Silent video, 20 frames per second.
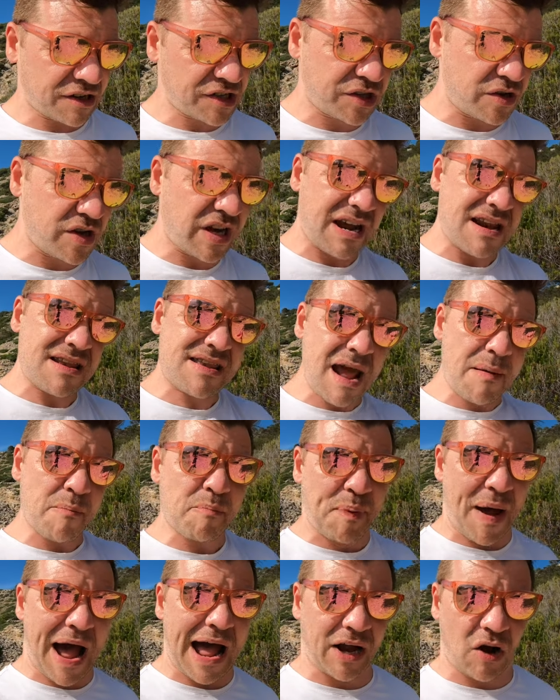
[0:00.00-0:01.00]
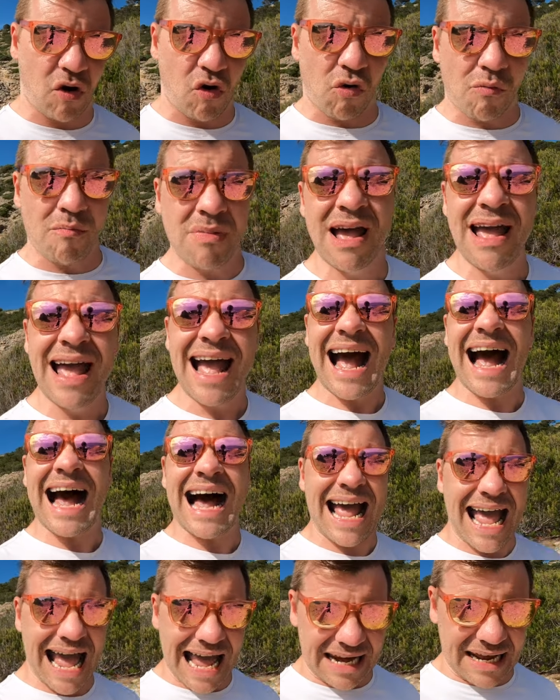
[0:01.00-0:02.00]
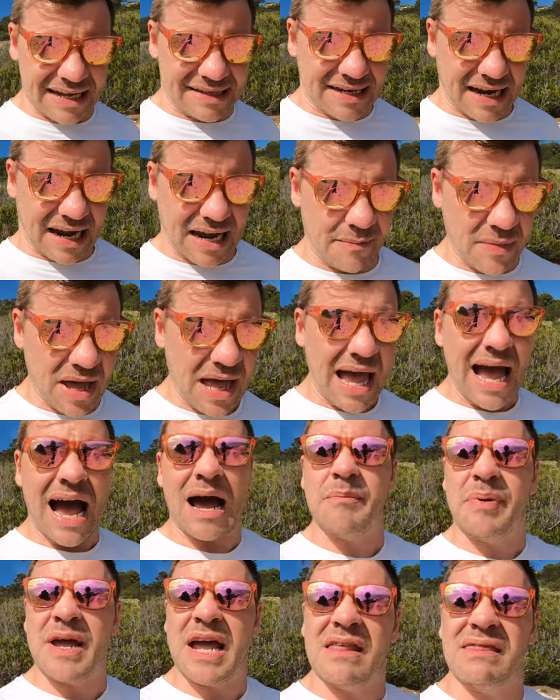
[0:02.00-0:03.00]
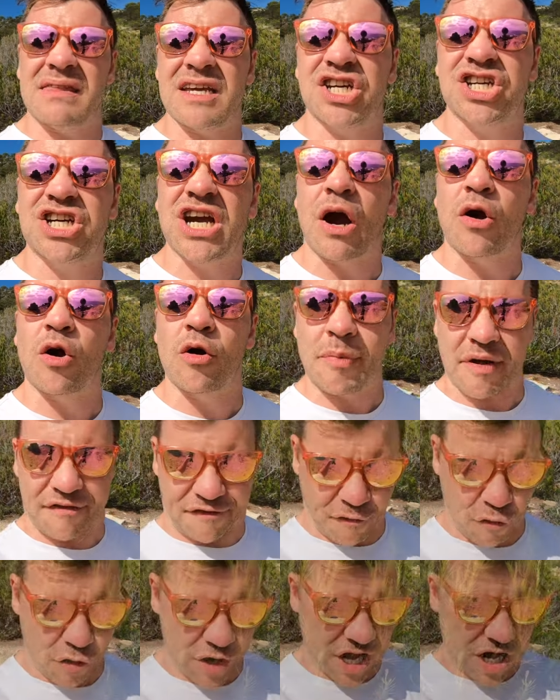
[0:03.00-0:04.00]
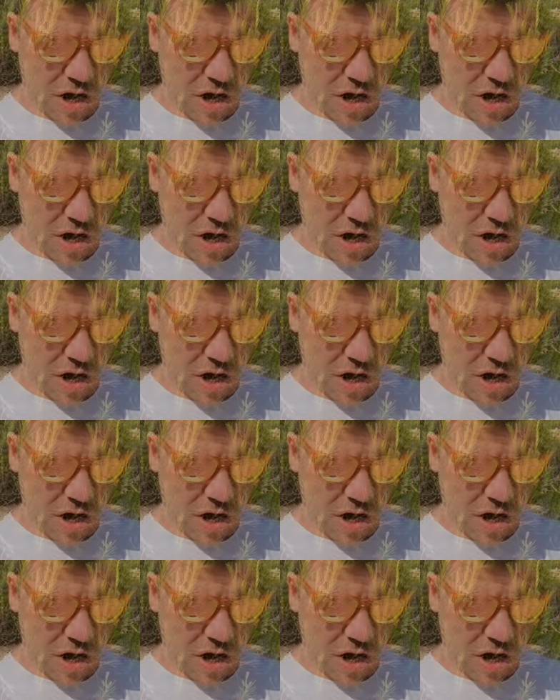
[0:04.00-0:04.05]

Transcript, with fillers: there, so you can nip back home at any time and be in the shower before